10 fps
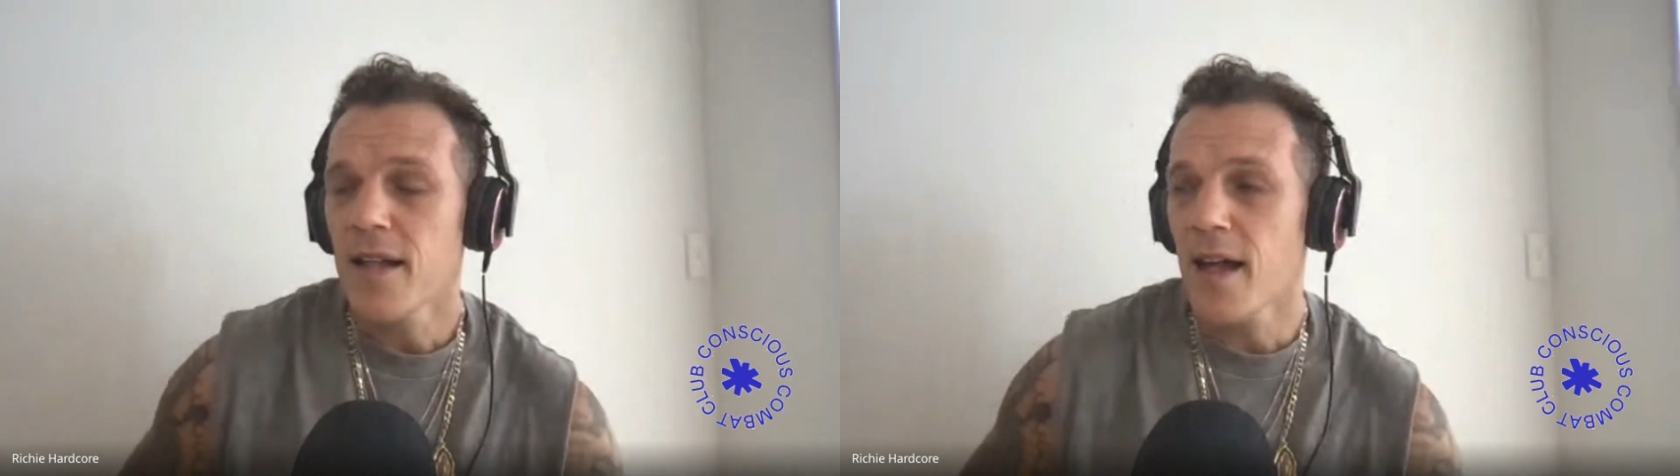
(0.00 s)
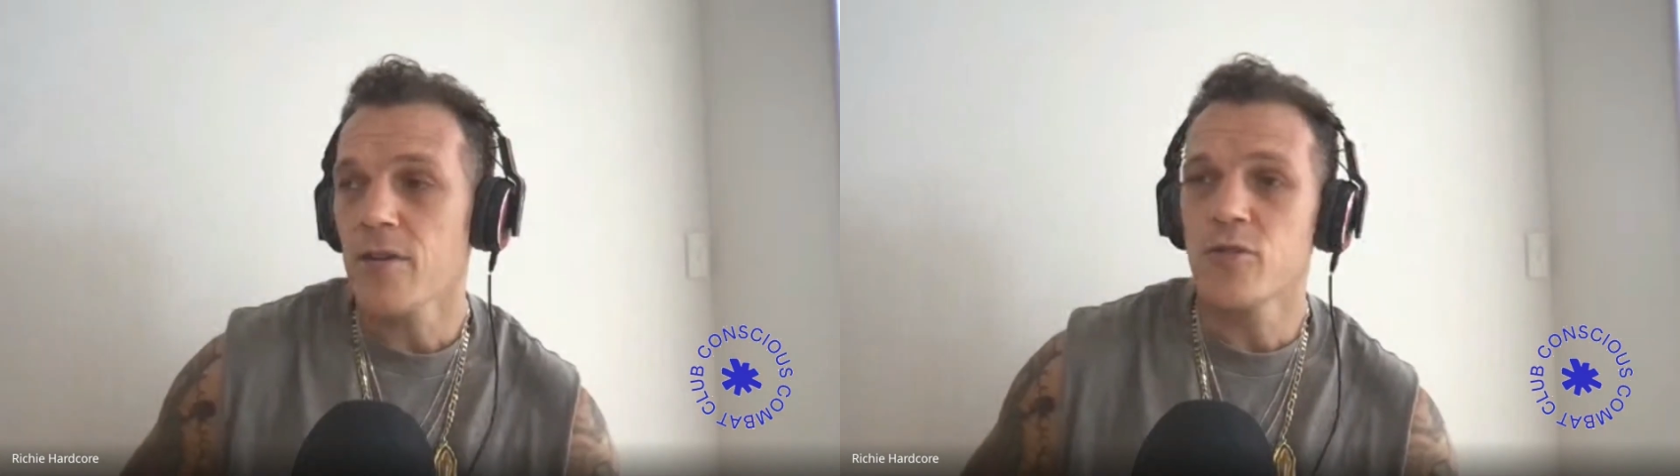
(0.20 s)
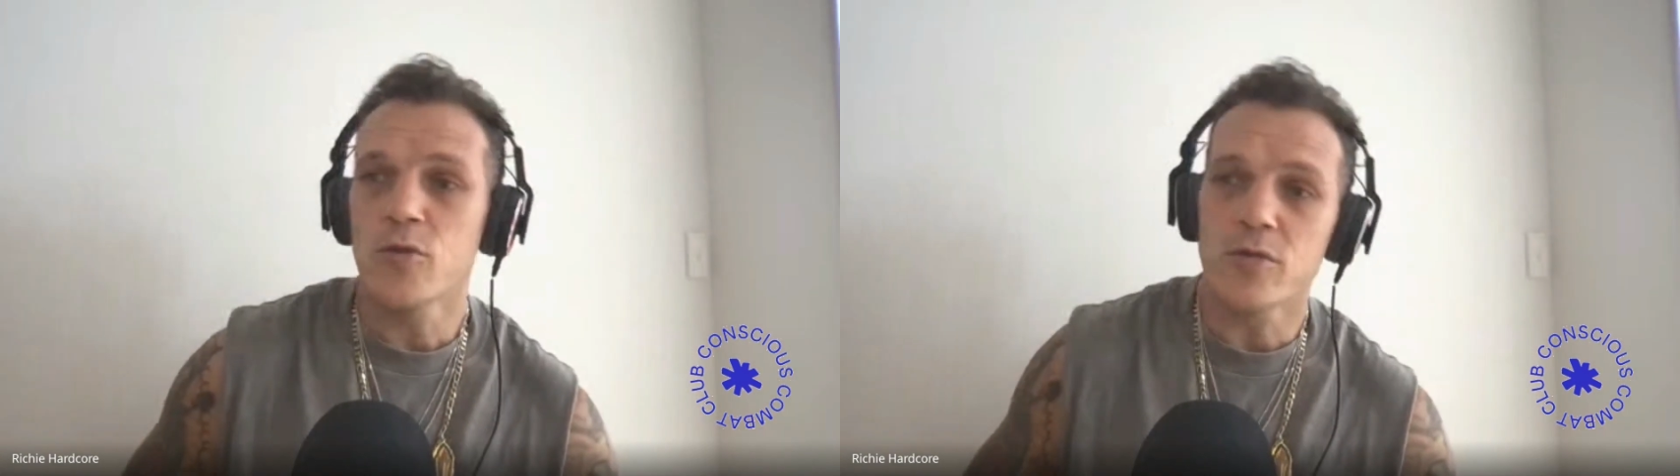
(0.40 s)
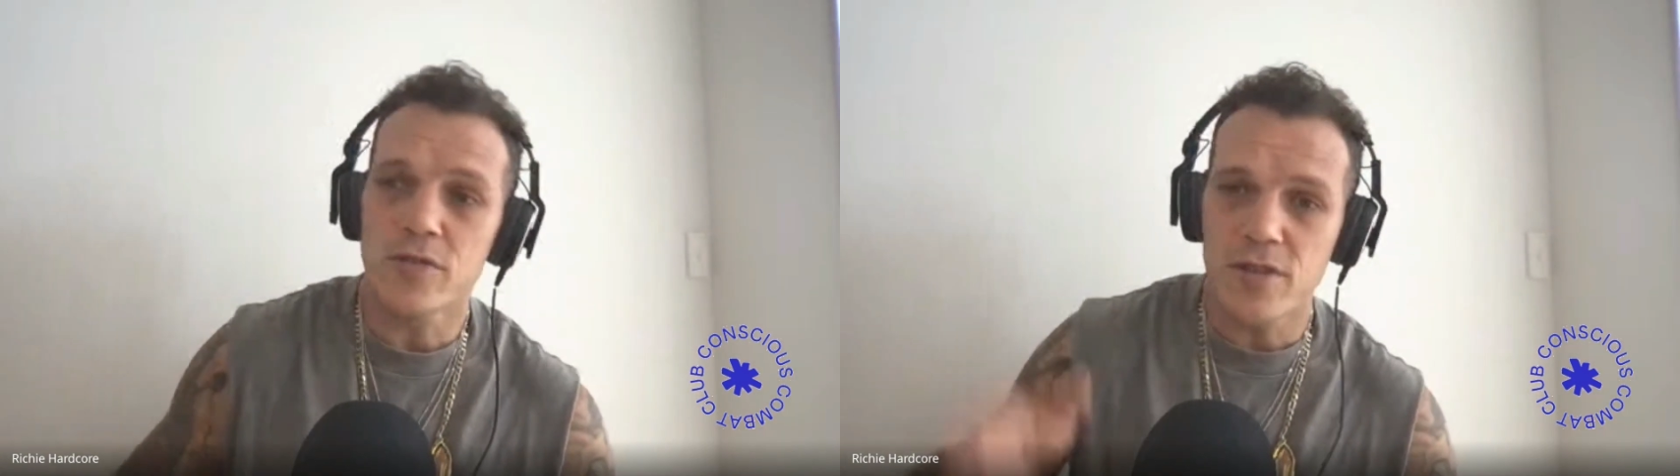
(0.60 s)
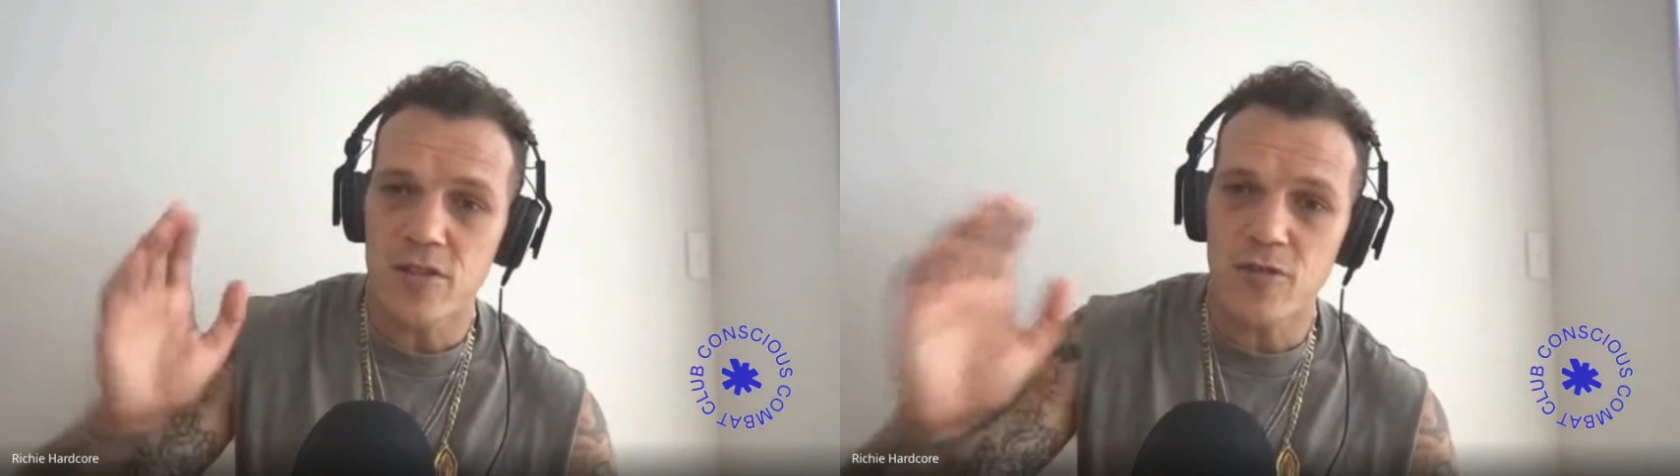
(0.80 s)
how you talk
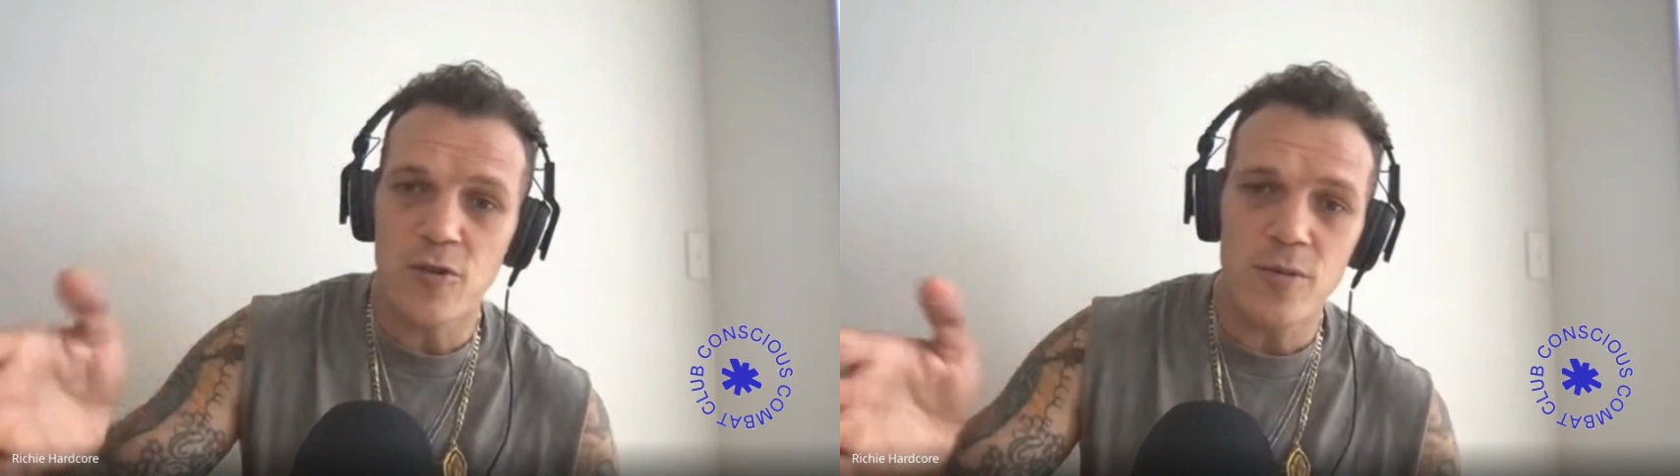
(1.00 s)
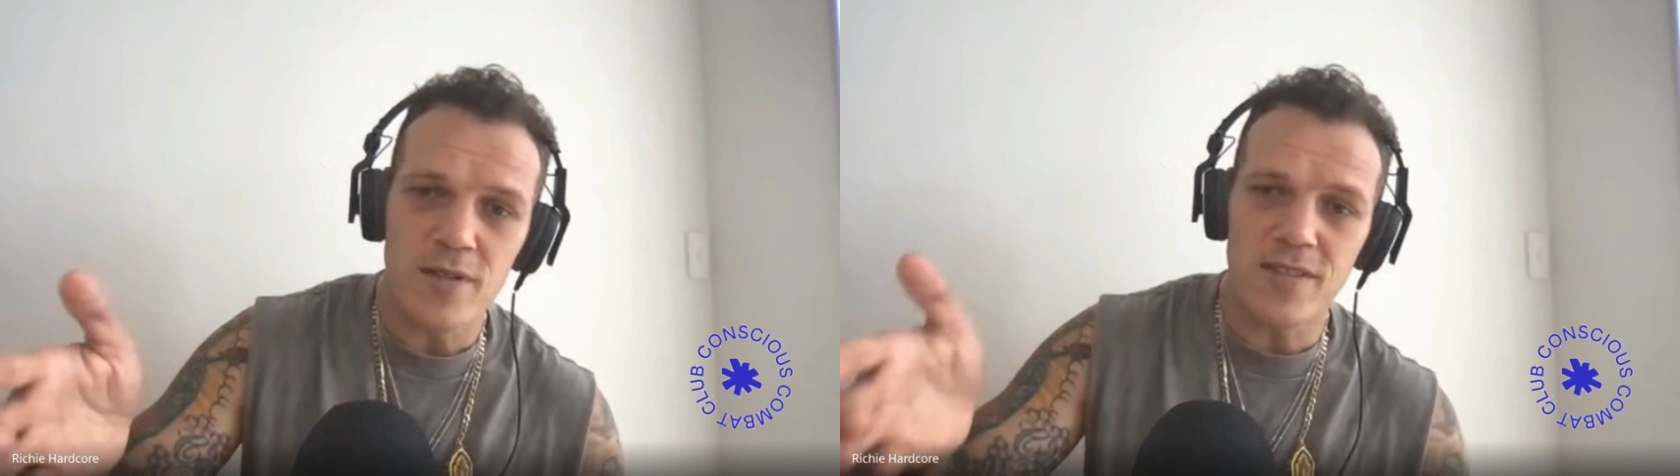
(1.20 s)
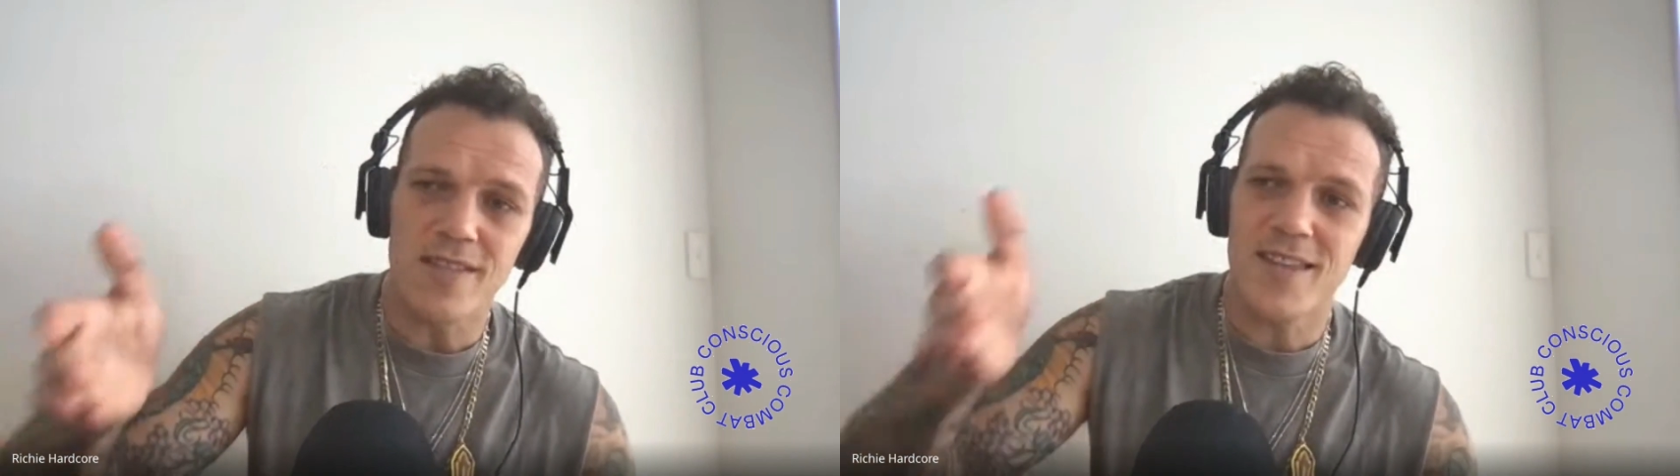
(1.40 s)
to this group isn't the